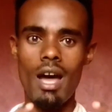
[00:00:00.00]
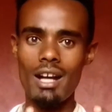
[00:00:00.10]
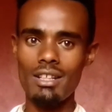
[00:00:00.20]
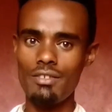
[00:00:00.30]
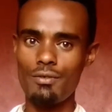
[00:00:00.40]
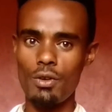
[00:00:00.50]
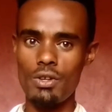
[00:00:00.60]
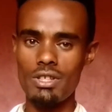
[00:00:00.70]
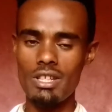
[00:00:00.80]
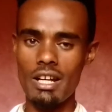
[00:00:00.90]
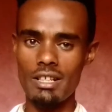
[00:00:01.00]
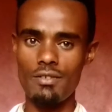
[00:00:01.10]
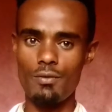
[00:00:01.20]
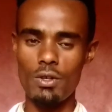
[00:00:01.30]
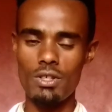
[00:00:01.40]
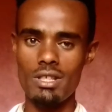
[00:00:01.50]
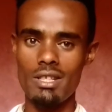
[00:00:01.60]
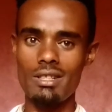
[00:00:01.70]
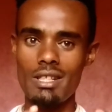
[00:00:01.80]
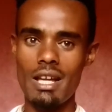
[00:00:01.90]
In active voice,
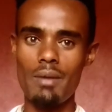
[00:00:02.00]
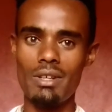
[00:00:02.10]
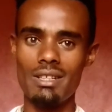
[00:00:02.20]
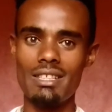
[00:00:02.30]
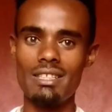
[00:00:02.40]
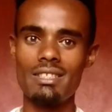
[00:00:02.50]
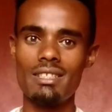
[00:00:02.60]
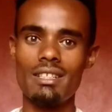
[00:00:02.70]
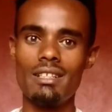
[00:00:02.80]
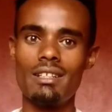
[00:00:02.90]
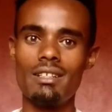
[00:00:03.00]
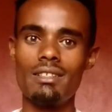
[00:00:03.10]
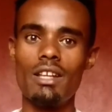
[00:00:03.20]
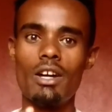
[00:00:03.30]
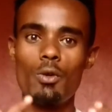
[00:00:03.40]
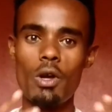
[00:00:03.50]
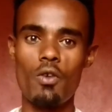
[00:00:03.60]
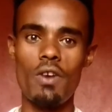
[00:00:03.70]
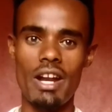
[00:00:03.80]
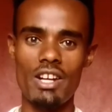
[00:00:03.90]
the subject is the doer
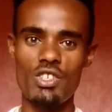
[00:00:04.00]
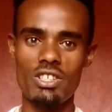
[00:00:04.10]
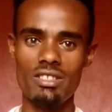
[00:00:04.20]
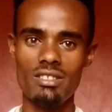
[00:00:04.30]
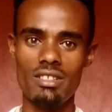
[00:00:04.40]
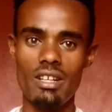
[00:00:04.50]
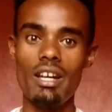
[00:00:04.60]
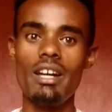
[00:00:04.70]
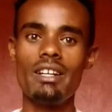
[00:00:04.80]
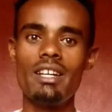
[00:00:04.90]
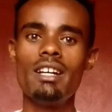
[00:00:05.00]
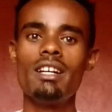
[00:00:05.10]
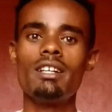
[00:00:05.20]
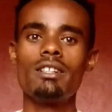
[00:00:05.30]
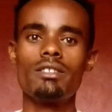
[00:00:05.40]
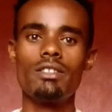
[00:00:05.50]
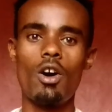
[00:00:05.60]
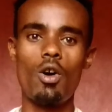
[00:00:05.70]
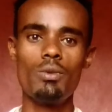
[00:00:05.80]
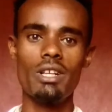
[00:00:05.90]
of an action and the
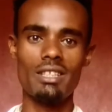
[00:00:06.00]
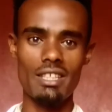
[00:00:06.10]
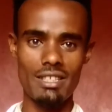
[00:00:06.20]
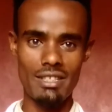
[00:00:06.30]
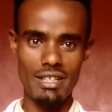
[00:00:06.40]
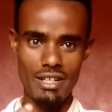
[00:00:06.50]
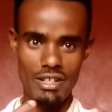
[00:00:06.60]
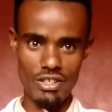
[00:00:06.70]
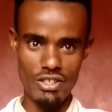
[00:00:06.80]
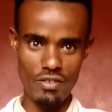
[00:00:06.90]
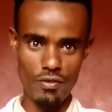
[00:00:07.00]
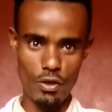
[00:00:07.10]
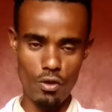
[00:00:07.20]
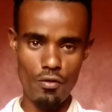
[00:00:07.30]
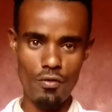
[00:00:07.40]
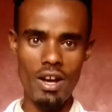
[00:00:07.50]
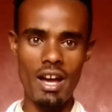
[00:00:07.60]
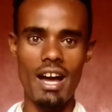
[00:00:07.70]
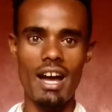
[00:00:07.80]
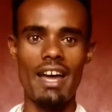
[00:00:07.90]
object is receiver of
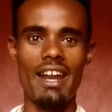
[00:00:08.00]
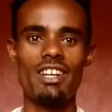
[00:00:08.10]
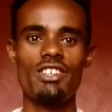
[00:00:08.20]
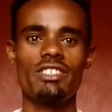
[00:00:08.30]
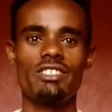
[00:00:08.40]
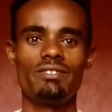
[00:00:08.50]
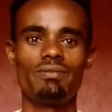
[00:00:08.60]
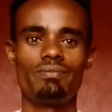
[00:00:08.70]
an action.